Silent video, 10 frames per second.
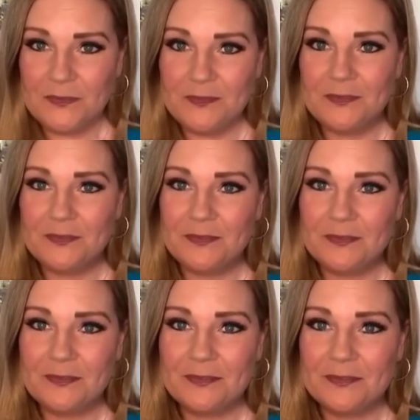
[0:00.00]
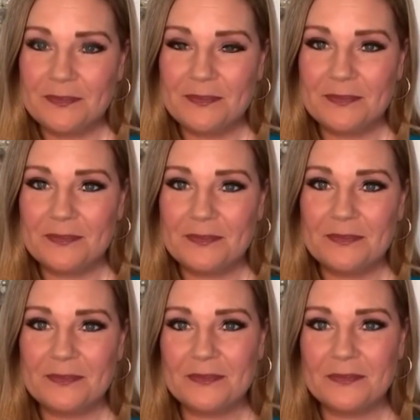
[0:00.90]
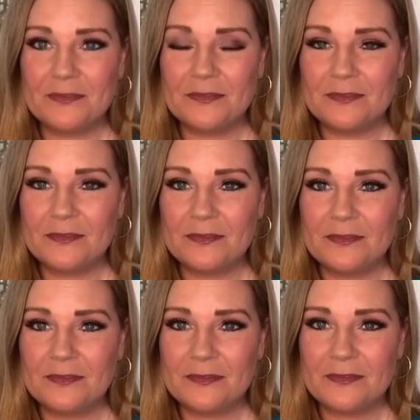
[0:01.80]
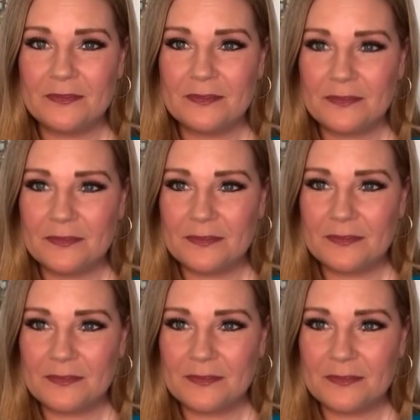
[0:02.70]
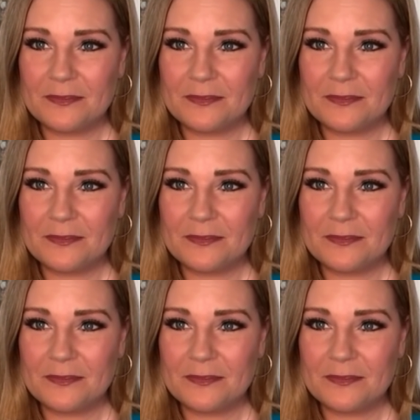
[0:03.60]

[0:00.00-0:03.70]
(silent)